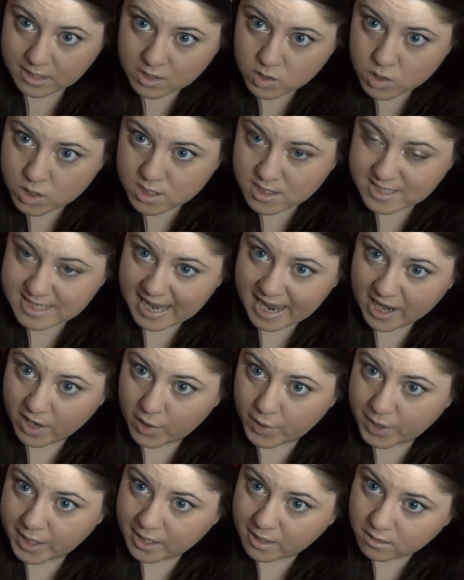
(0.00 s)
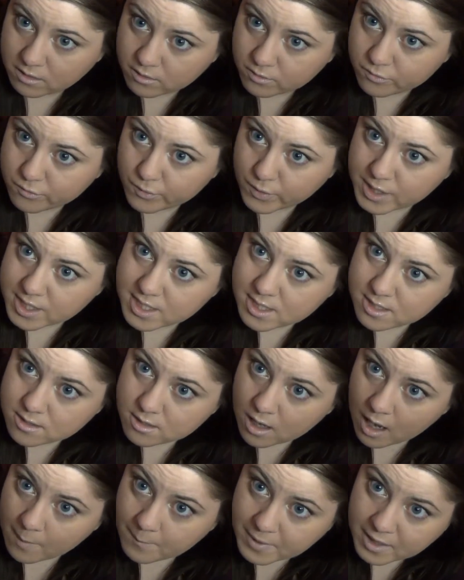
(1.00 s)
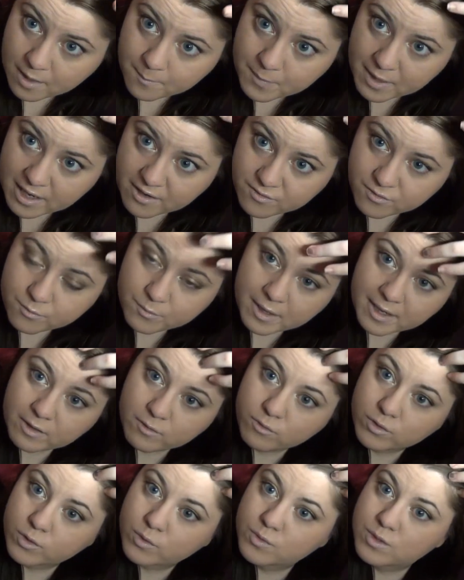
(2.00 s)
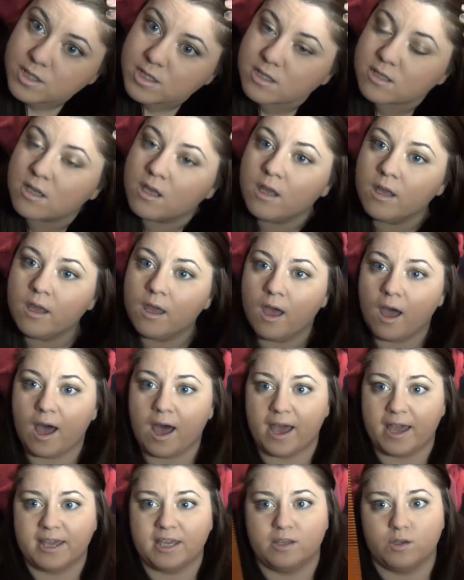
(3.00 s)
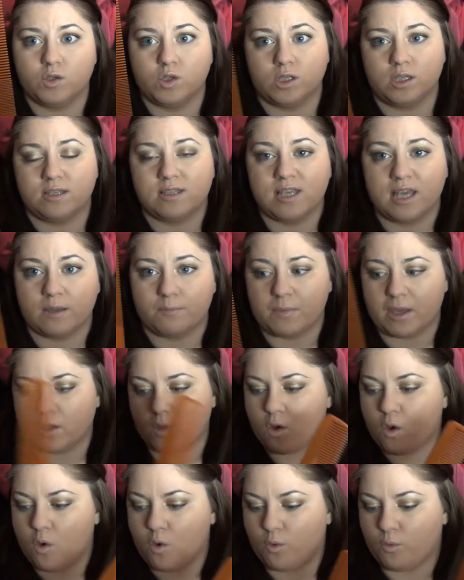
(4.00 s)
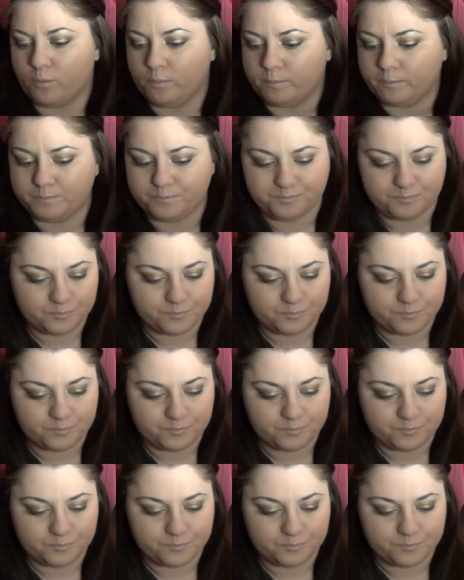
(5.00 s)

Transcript: staggering frizz coming up out of my roots, I usually take my comb